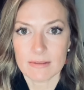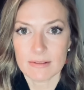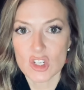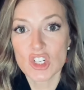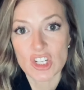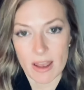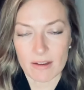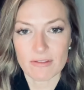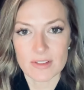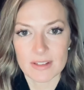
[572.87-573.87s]

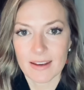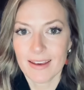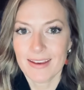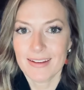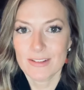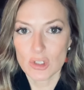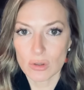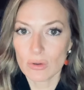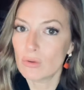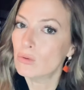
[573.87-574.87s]
shift
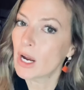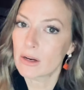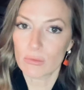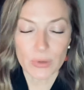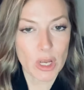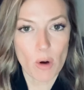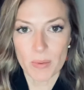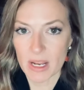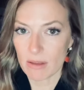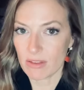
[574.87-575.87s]
to kind of
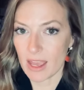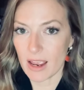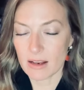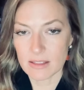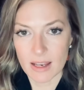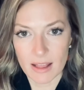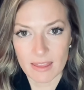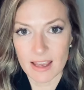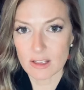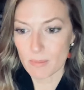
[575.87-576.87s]
reopening things, getting
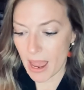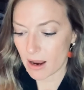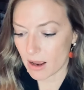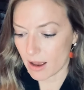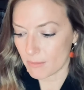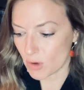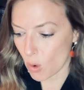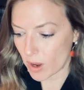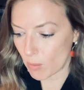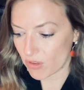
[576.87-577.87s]
things back um,
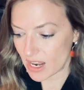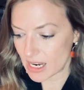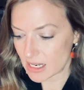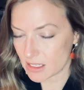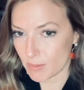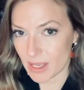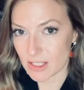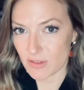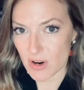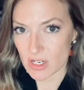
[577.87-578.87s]
going where they need to be as
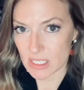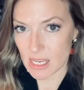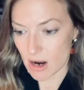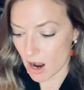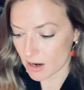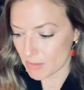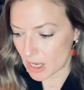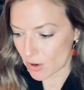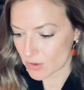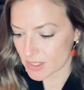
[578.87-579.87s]
far as the economy
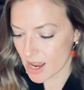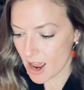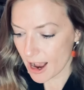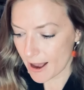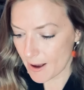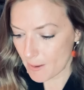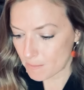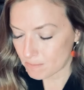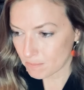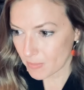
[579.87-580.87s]
goes.
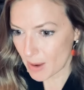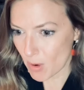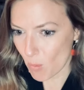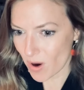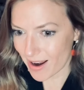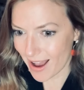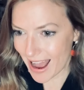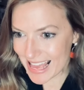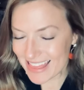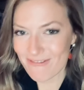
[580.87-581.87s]
Um, but what I
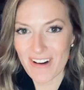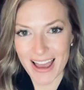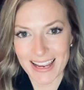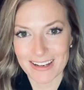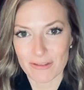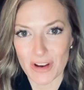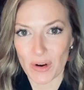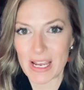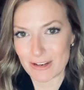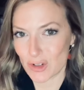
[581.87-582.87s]
find very
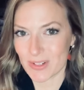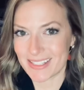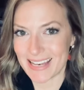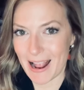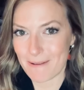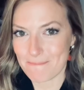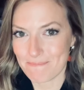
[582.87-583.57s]
interesting,